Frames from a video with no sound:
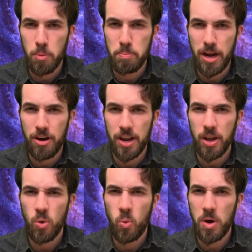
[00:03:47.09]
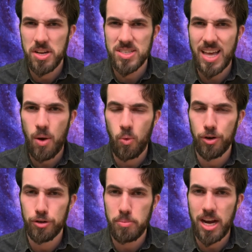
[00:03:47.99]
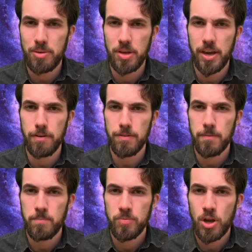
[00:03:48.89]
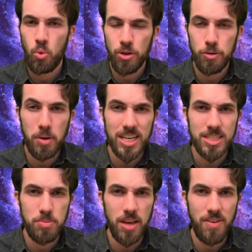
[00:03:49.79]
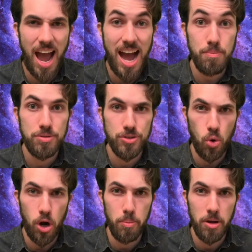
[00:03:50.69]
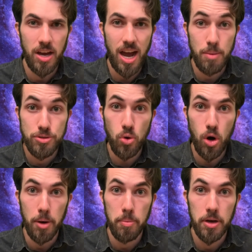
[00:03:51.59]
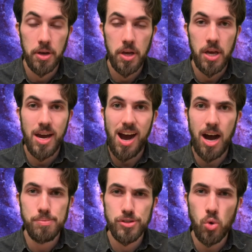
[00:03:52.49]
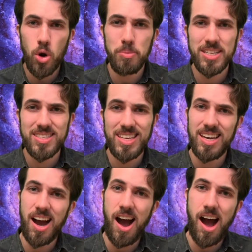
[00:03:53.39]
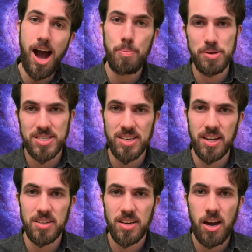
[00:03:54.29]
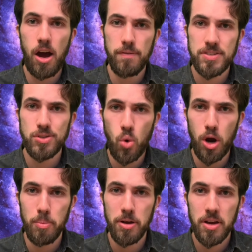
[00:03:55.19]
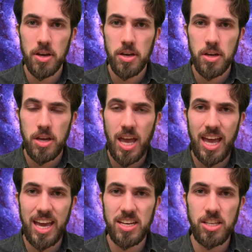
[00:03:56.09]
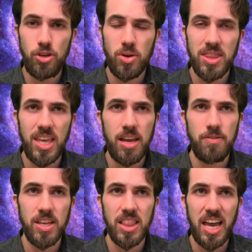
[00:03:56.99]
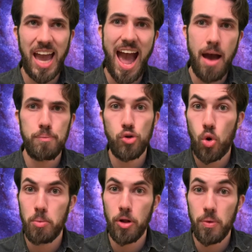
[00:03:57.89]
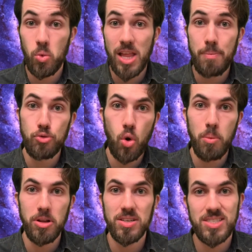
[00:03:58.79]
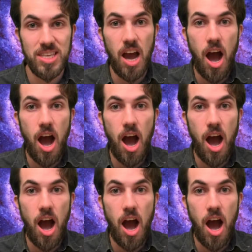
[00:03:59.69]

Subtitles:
berry. What does that word remind me of? Well, it reminds me of absorb. Absorb is the opposite of sorb. And you can think of it like abnormal. Well, abnormal is the